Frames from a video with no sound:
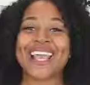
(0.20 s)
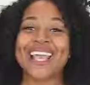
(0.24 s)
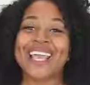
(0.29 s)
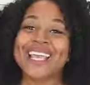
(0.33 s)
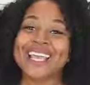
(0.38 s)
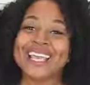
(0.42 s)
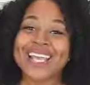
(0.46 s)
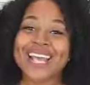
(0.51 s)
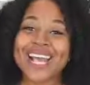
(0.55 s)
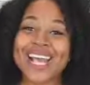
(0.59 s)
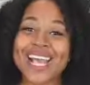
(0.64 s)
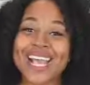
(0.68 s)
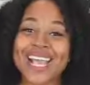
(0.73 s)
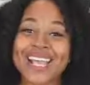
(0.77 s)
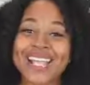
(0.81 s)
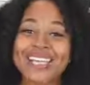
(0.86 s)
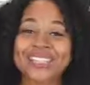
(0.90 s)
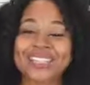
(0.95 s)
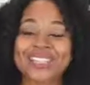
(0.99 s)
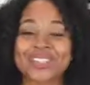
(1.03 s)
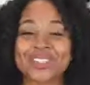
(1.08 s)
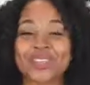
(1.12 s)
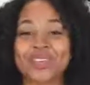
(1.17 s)
Hey
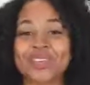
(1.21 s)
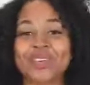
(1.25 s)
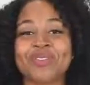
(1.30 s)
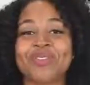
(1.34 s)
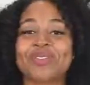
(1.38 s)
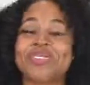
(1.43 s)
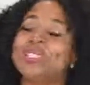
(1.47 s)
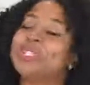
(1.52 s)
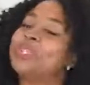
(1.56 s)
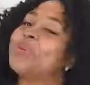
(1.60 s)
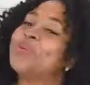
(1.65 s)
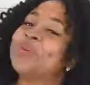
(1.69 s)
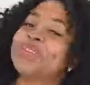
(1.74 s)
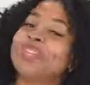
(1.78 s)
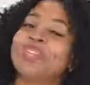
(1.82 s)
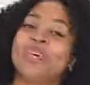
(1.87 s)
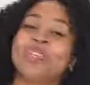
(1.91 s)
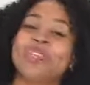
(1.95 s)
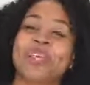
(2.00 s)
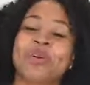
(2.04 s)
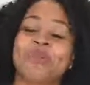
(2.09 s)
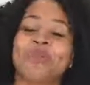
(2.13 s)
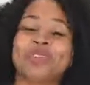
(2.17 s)
guys, it's your girl Rashida with
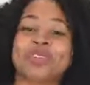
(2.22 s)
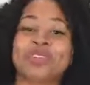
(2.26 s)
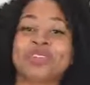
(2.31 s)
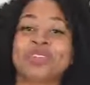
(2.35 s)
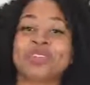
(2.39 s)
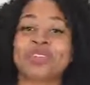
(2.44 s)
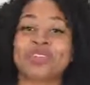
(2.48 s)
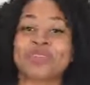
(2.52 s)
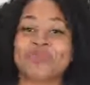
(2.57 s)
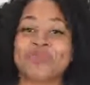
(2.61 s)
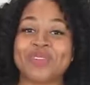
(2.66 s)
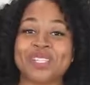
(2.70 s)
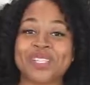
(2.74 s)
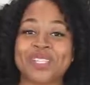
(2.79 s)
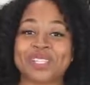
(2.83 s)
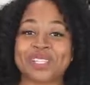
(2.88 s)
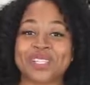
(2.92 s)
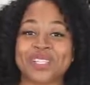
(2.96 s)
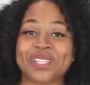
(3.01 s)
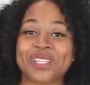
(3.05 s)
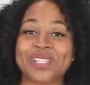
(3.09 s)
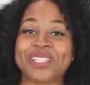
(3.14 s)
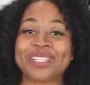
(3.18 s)
another episode of Miss
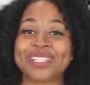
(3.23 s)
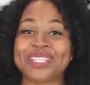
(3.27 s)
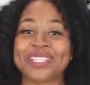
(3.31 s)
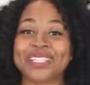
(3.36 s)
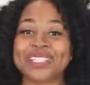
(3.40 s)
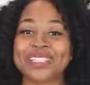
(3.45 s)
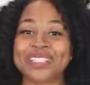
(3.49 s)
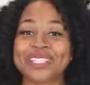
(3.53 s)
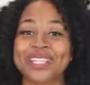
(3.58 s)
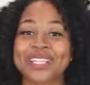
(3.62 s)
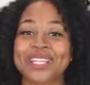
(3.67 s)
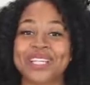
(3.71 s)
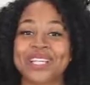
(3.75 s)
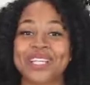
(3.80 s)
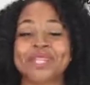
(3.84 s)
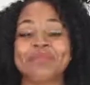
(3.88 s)
Goodie's Kitchen.